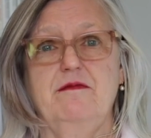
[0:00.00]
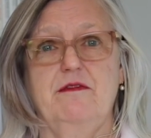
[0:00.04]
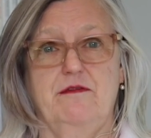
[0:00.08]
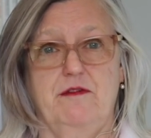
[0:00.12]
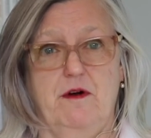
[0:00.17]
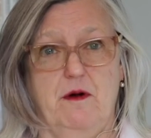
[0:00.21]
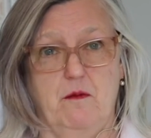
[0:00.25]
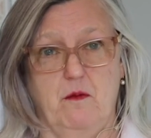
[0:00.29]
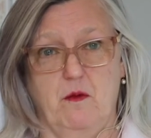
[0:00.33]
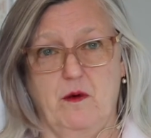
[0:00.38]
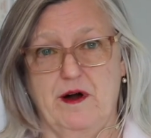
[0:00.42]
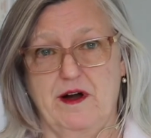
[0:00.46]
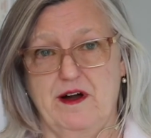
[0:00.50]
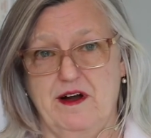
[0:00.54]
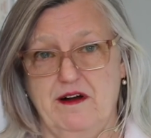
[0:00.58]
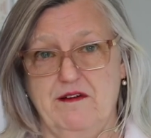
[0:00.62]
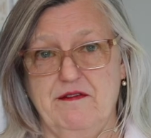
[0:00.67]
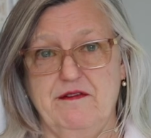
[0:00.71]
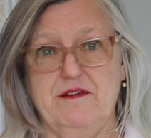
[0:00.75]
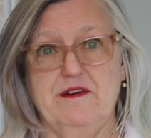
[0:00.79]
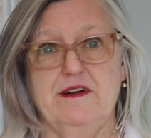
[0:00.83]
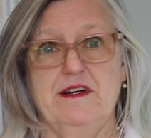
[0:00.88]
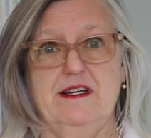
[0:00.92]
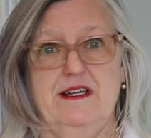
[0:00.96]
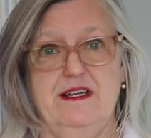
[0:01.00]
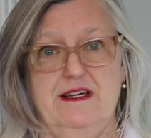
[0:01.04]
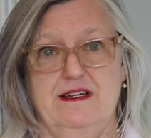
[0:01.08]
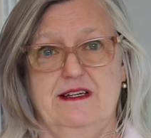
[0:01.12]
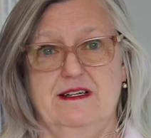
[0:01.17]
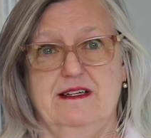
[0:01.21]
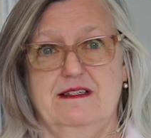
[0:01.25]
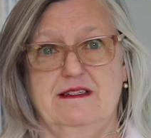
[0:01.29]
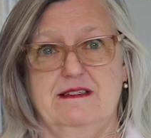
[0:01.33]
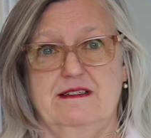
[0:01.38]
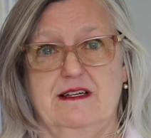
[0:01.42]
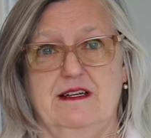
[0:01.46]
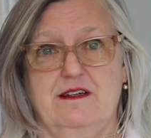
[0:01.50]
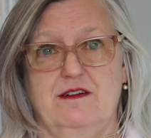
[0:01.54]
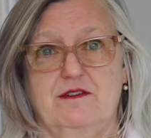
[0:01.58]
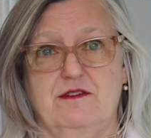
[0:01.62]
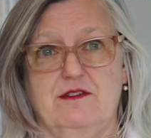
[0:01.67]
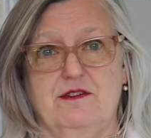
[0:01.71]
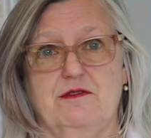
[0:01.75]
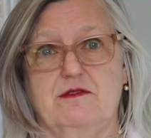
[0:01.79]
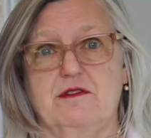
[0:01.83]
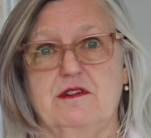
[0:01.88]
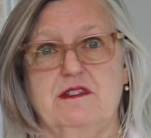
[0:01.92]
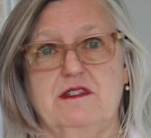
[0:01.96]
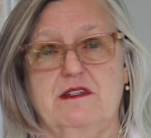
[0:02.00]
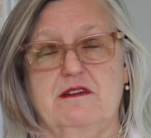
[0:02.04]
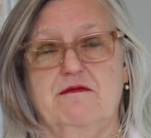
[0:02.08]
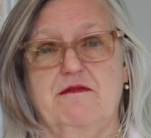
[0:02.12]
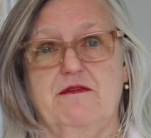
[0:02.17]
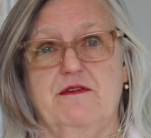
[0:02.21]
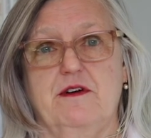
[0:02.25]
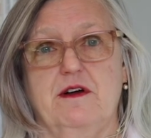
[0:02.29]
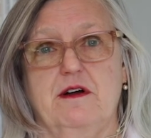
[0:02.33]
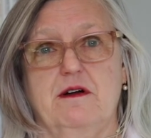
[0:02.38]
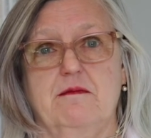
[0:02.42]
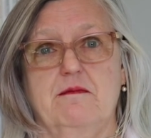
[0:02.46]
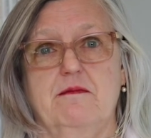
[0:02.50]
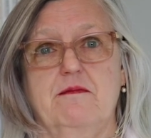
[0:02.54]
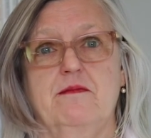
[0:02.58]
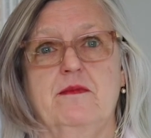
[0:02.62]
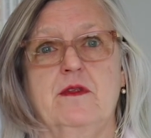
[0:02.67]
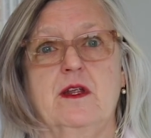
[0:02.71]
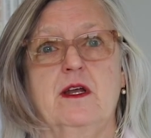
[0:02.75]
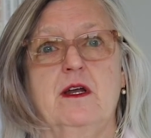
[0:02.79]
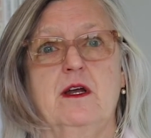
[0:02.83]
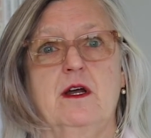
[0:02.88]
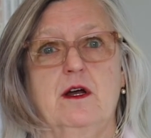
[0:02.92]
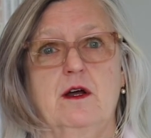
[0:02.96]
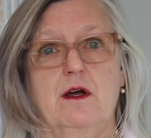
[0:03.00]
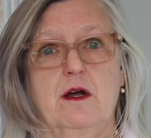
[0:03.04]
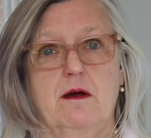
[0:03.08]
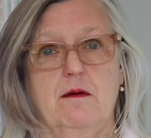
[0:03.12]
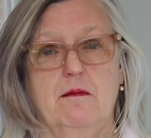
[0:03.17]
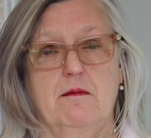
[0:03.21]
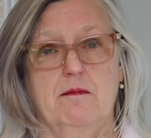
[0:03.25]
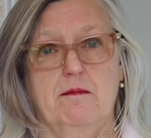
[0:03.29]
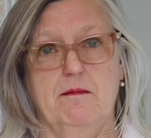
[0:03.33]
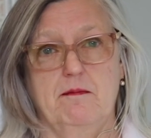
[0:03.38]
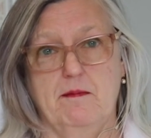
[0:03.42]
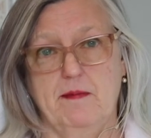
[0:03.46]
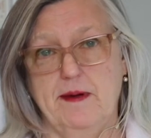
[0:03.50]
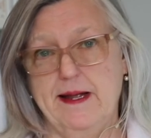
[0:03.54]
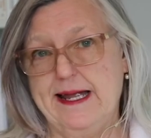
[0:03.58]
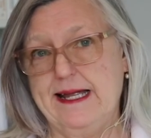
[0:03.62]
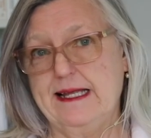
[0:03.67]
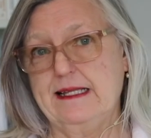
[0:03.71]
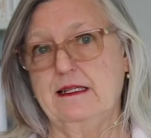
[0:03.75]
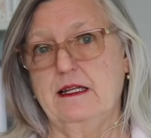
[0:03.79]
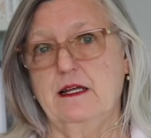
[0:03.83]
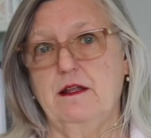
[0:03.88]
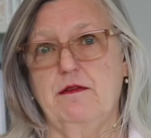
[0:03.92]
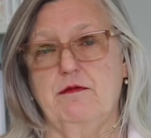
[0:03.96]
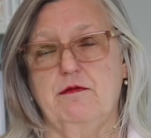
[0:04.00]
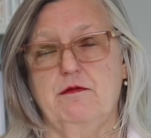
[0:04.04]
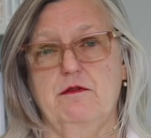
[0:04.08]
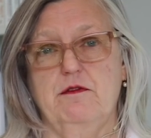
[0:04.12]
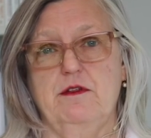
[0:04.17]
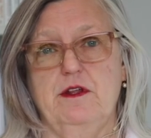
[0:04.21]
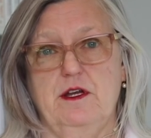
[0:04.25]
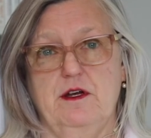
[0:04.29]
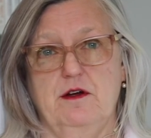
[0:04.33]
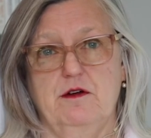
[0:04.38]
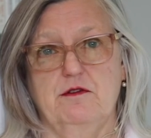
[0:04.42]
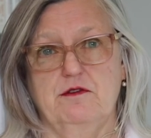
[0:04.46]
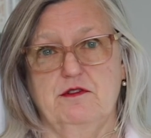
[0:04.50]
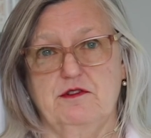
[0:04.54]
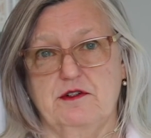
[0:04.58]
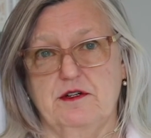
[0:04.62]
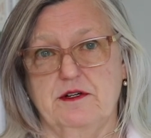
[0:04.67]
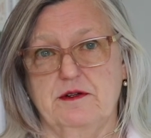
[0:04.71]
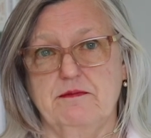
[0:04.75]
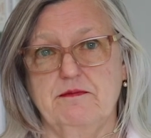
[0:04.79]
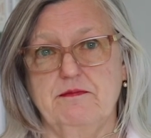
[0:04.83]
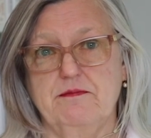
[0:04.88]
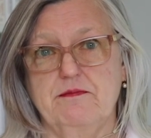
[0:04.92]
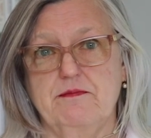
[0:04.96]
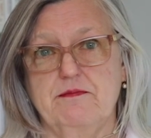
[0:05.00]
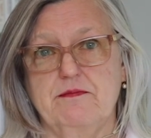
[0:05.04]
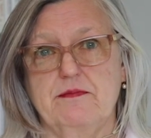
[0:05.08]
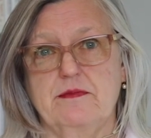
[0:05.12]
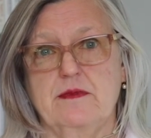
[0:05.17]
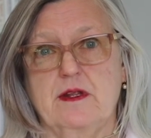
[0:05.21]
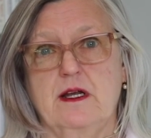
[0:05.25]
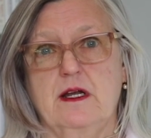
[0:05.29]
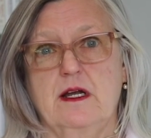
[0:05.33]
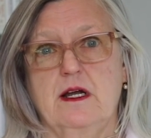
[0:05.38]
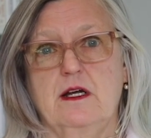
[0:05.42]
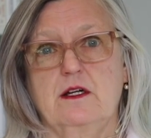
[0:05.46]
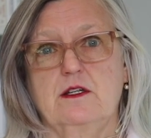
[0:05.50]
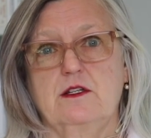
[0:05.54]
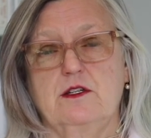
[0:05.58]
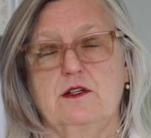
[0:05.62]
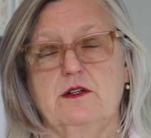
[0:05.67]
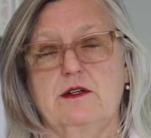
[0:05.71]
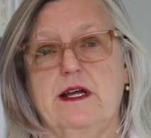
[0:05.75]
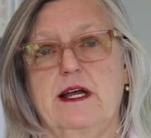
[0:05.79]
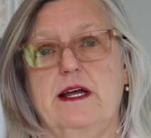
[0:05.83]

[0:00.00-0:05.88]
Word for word: from wherever it is that you're sourcing from, mainly through the ocean, to